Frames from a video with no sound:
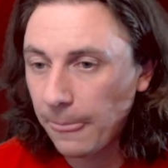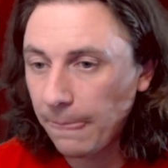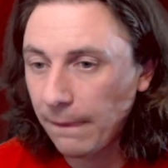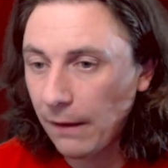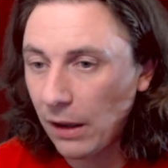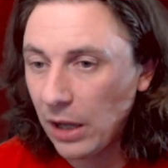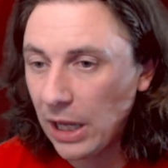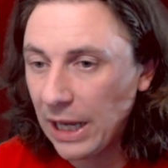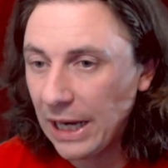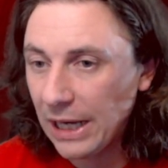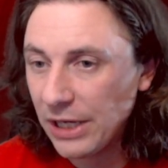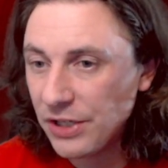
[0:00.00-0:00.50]

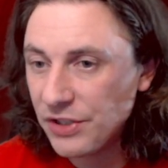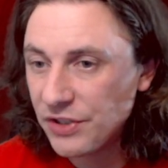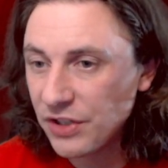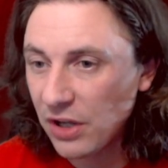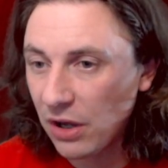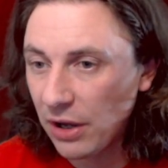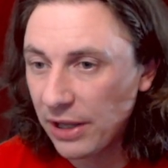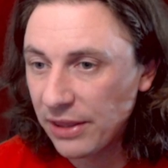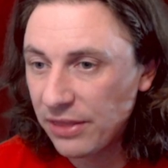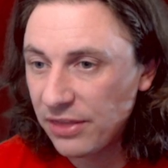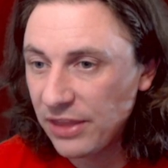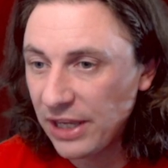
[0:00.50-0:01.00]
And
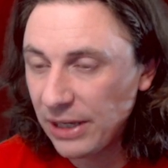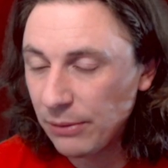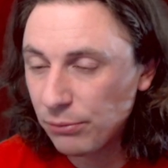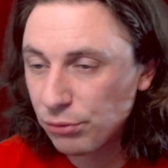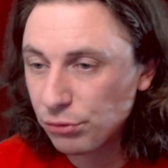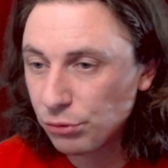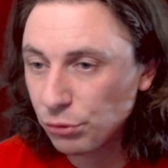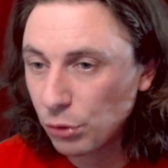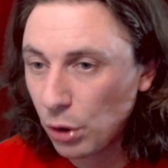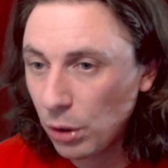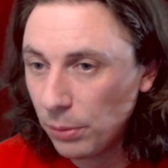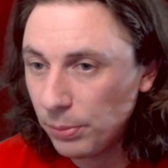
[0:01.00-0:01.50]
I think
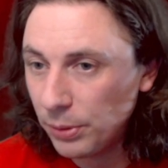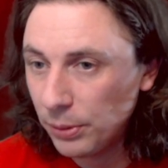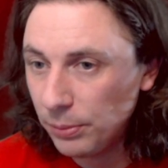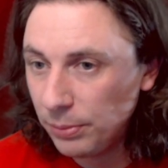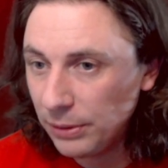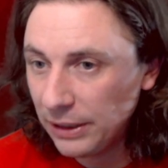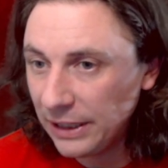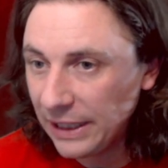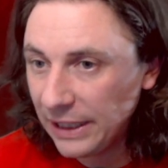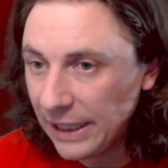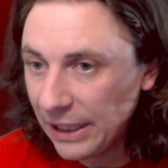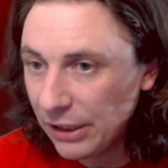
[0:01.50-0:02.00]

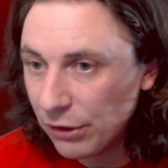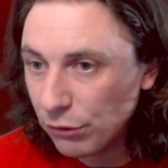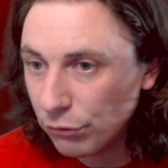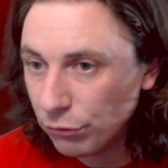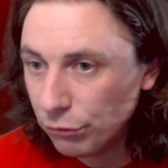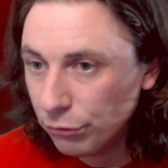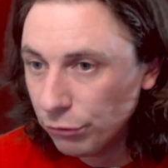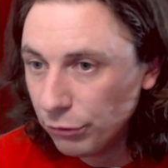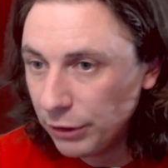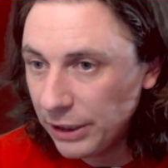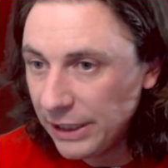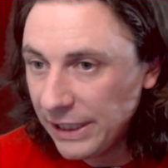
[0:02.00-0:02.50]
probably
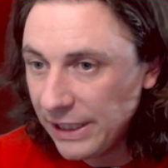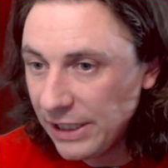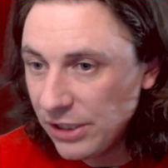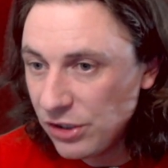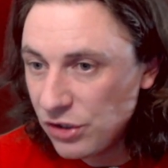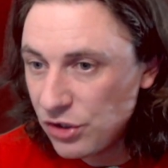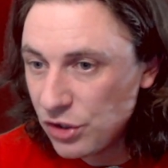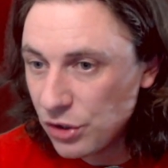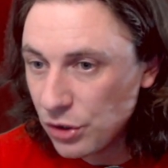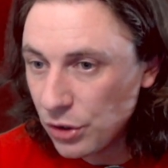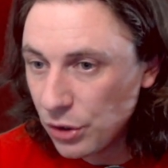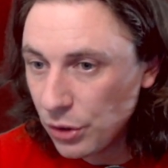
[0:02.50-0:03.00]

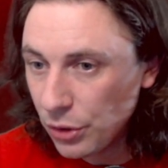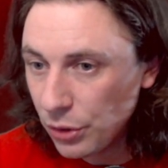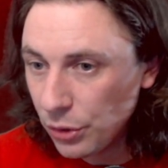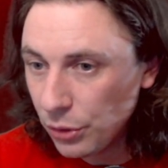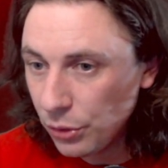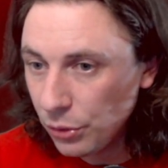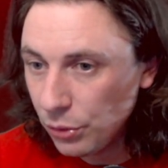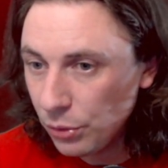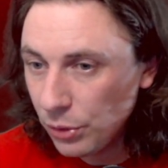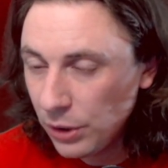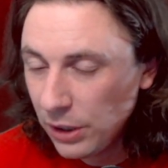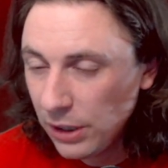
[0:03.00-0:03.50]

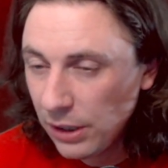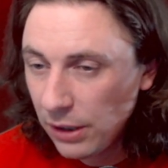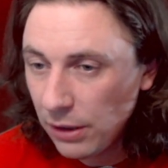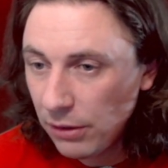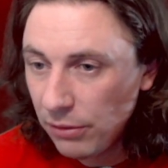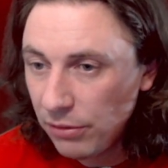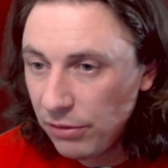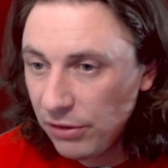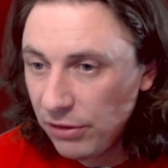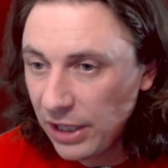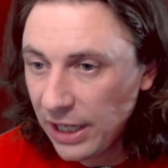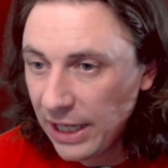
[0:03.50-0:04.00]
redo
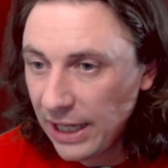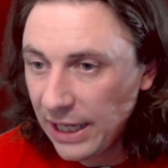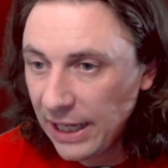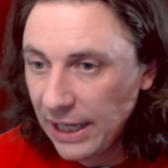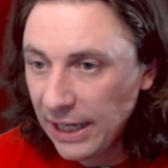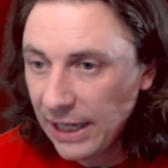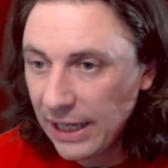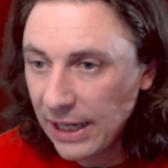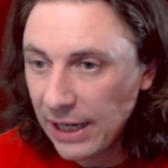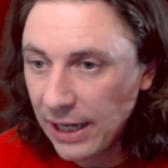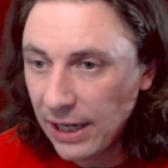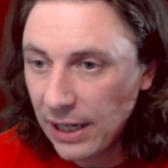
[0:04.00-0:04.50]

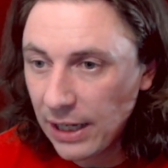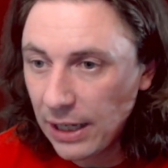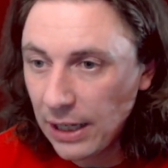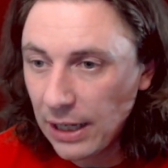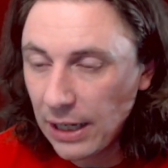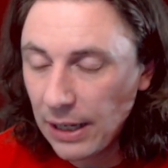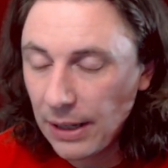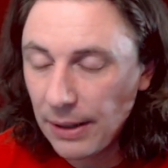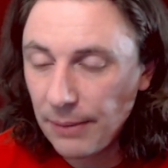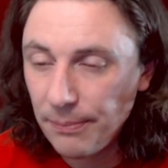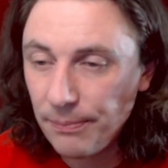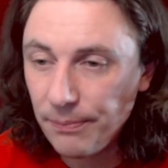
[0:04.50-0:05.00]
the
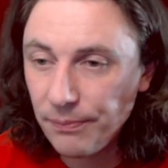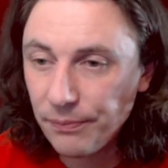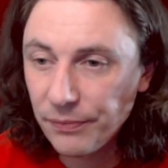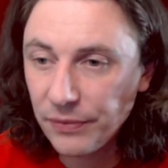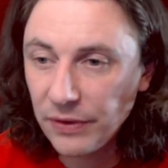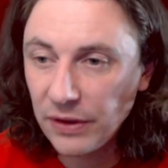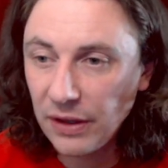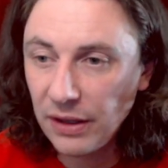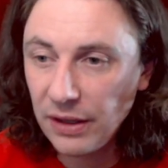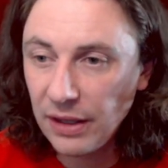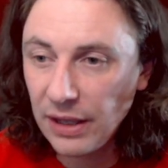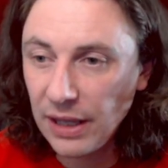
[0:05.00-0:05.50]

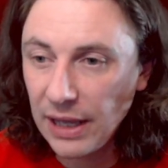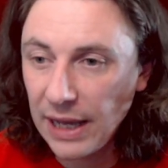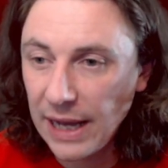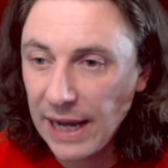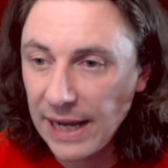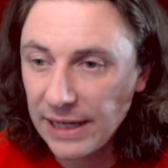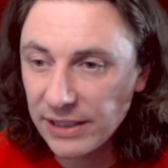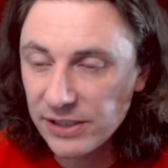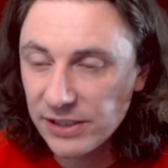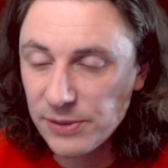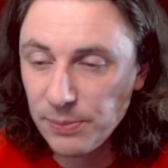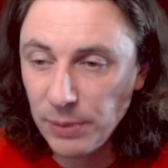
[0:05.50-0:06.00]

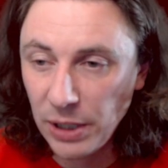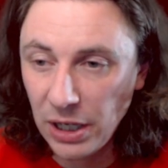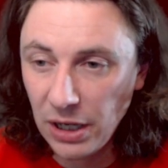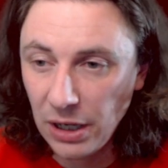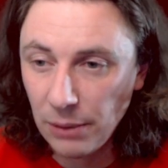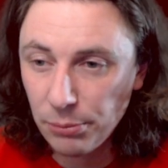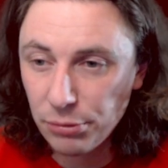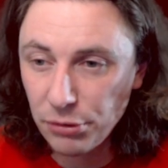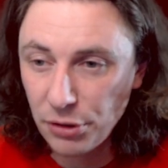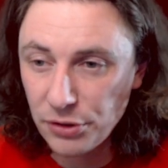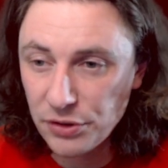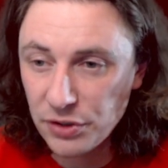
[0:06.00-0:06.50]
ACSPAR
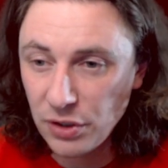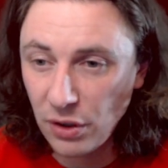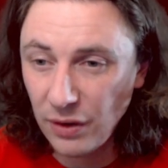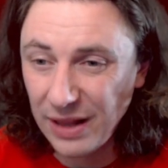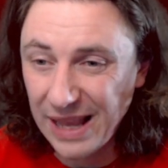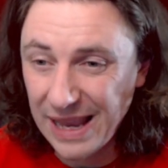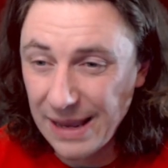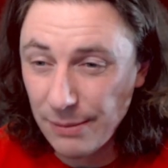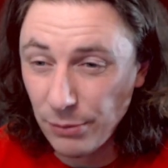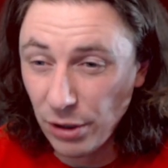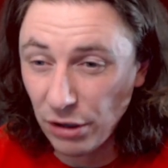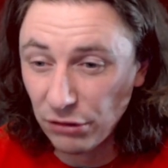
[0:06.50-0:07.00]
protocol
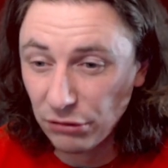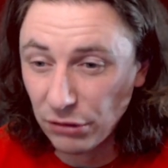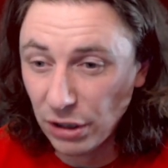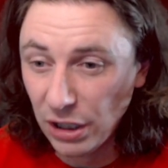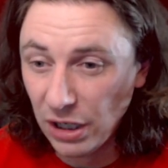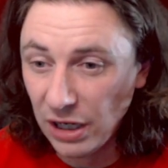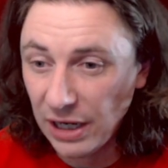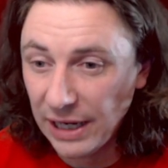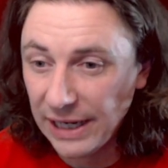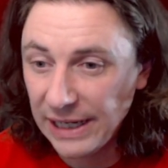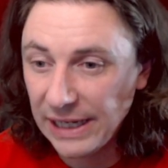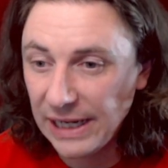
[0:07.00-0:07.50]

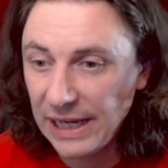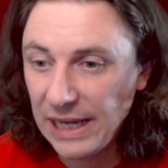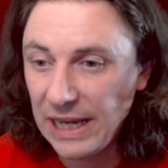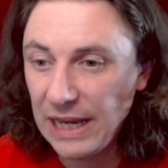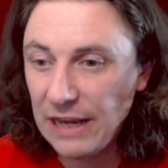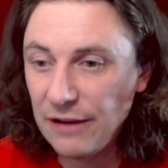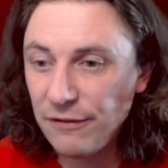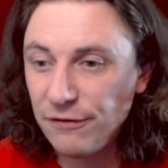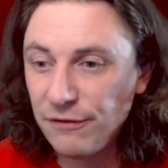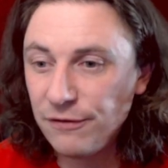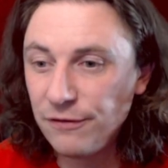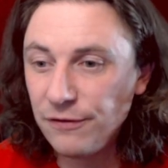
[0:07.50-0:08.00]
MRI
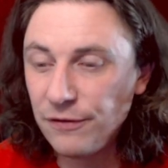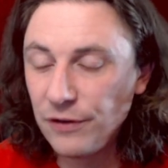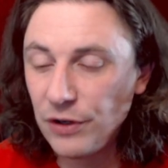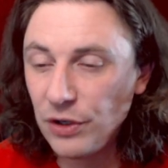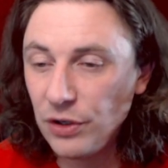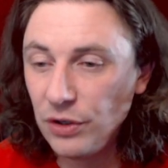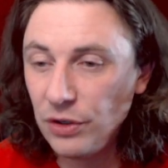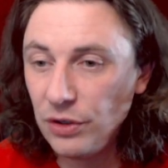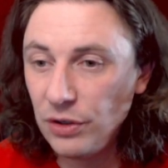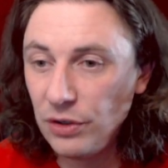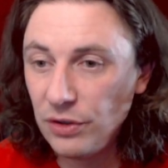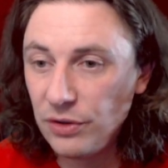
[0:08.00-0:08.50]
if
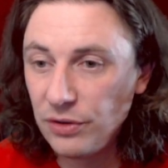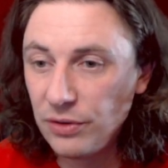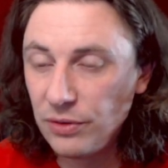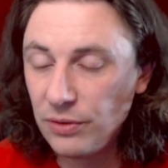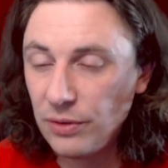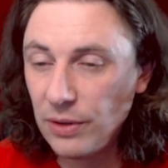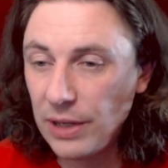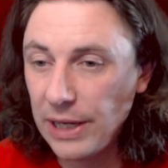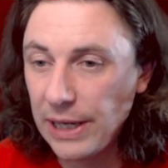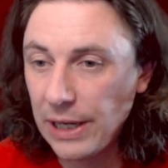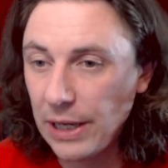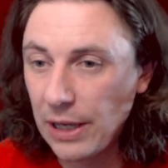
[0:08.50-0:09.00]

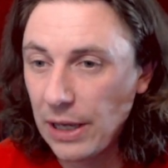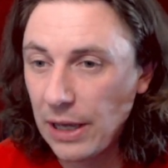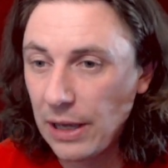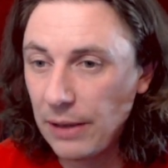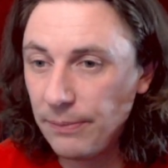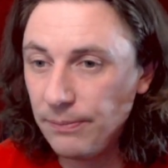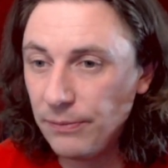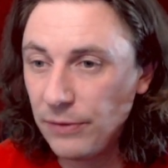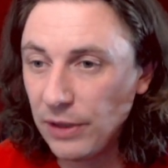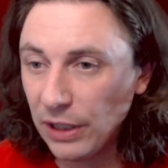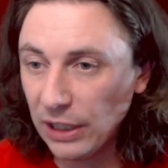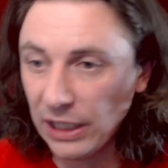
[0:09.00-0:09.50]

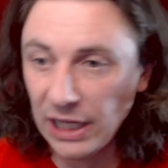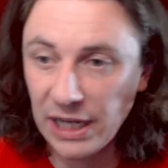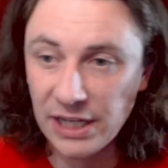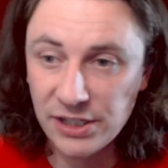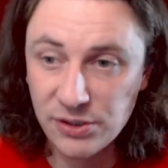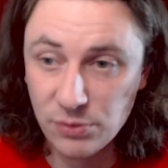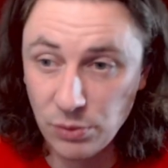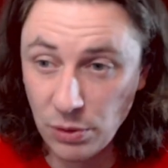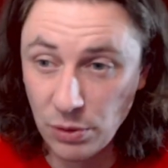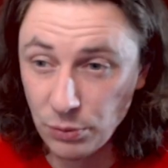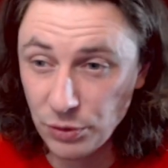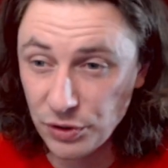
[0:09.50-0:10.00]
the last
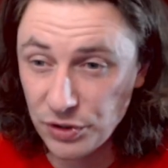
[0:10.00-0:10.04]
one was